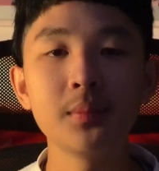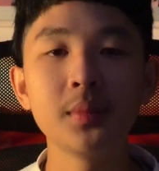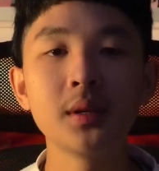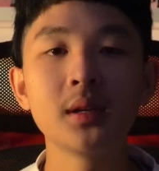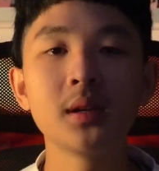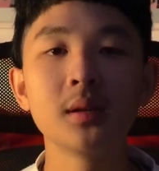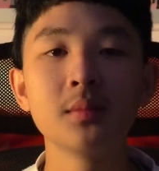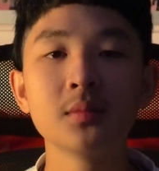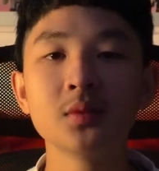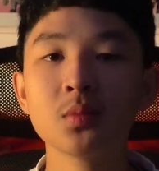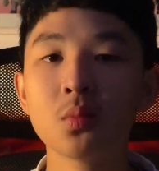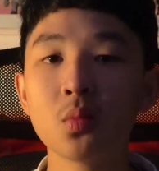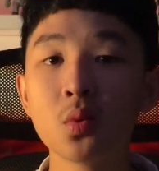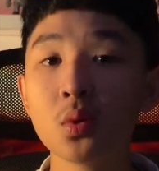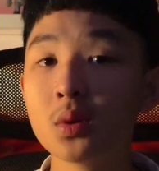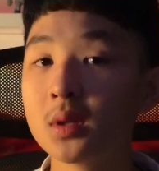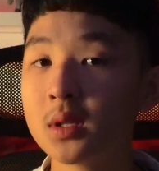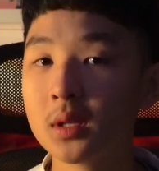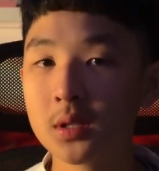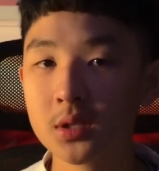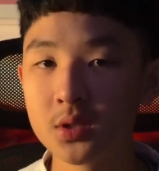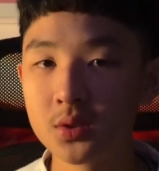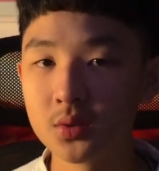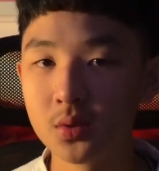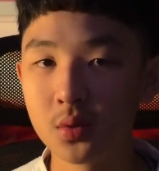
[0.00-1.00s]
becomes more
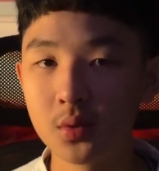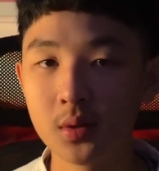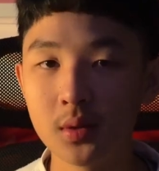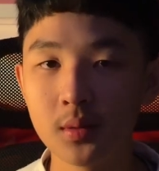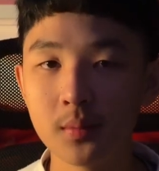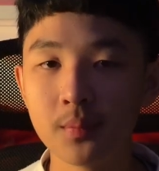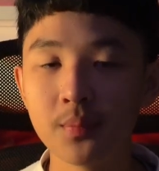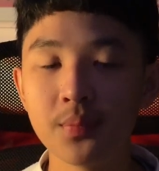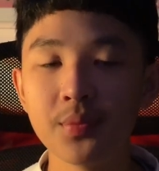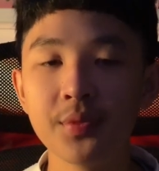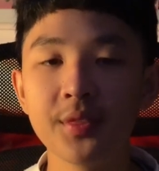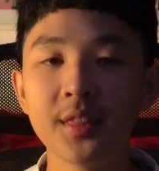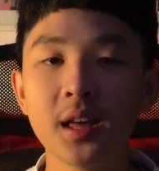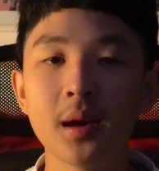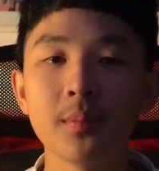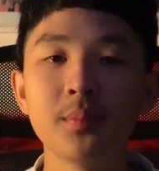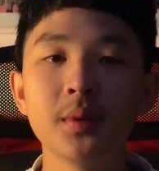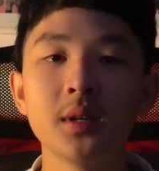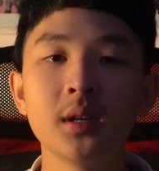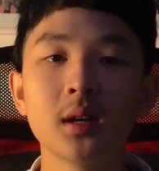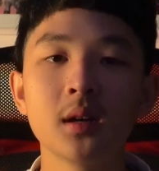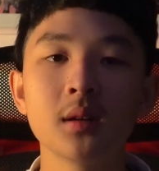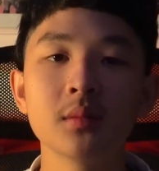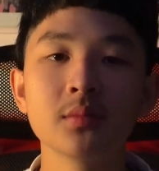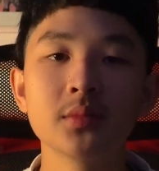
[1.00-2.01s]
than a story. That
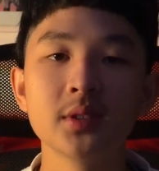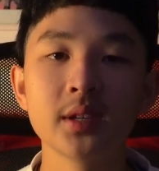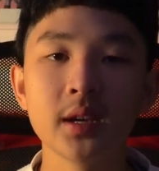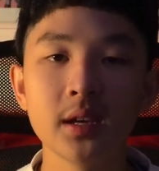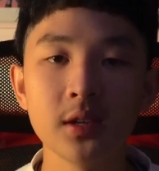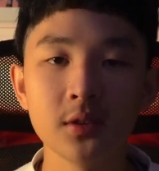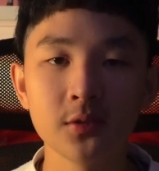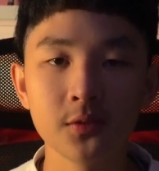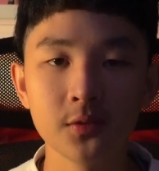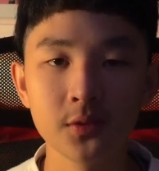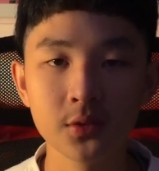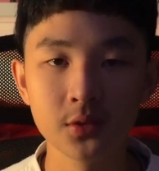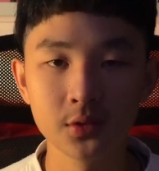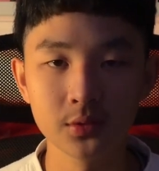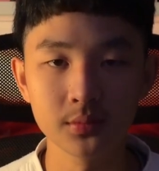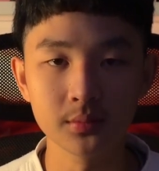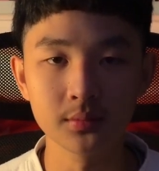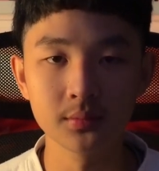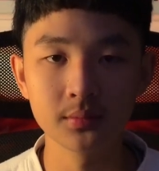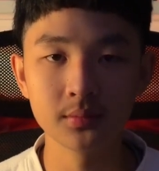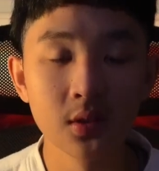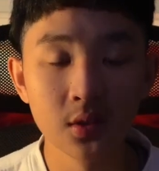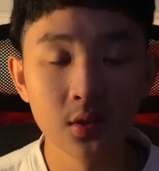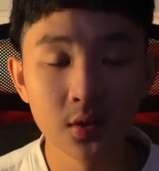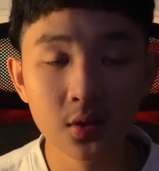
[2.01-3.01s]
becomes a
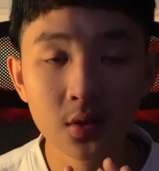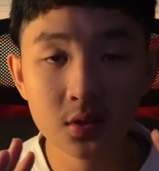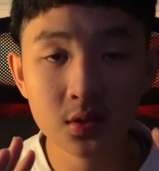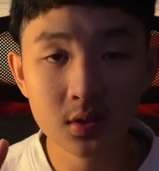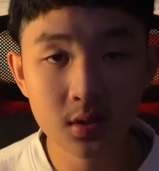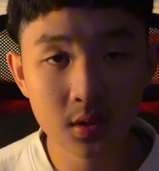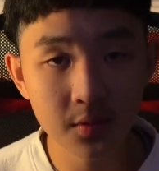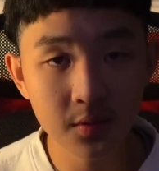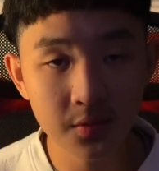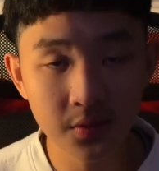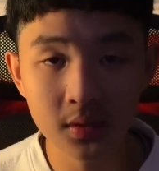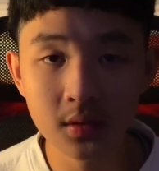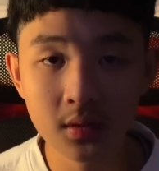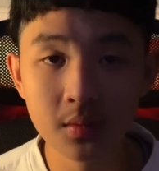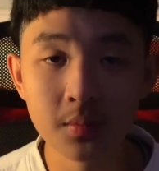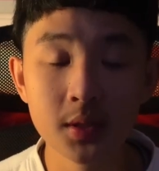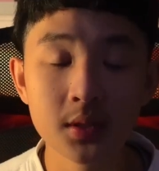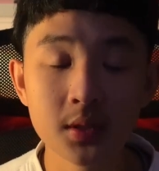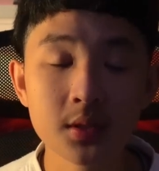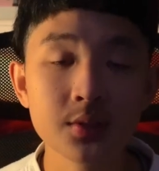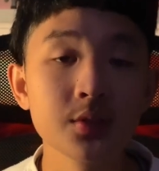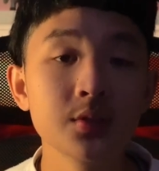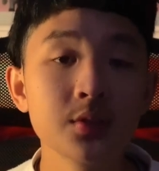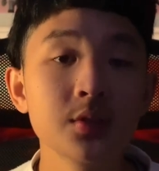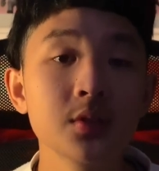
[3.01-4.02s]
film. Now, those are the
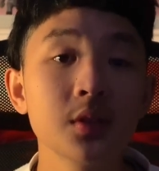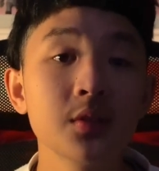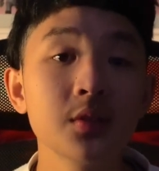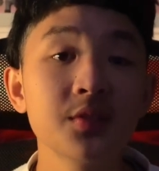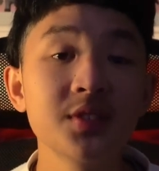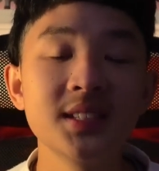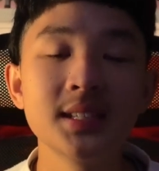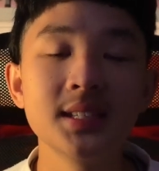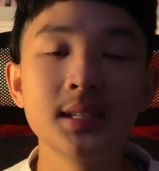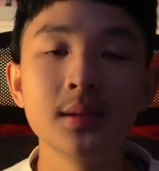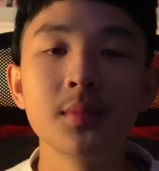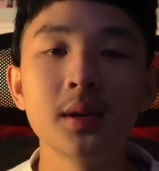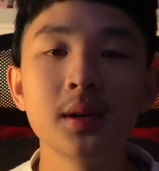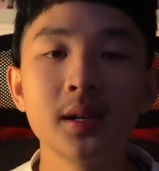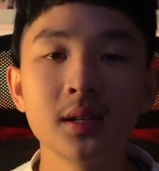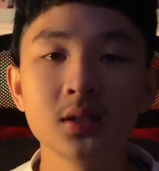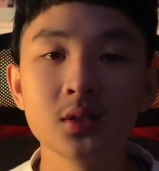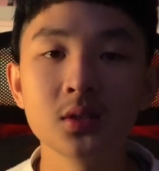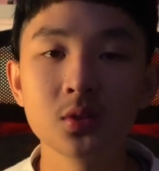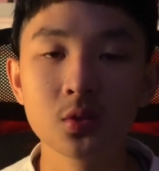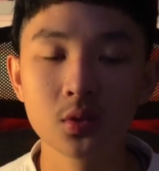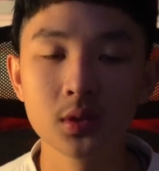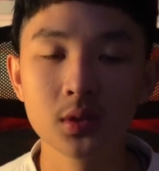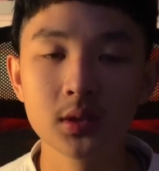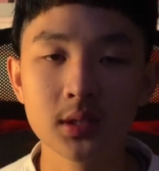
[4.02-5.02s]
fundamentals of cinematic
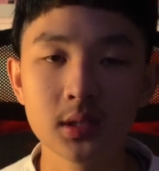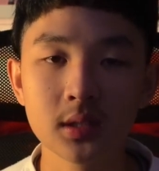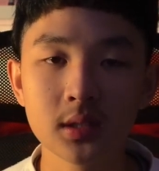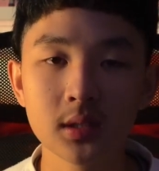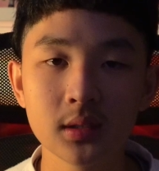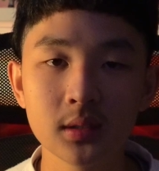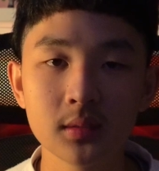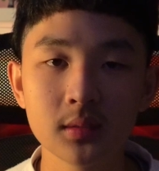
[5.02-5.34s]
storytelling.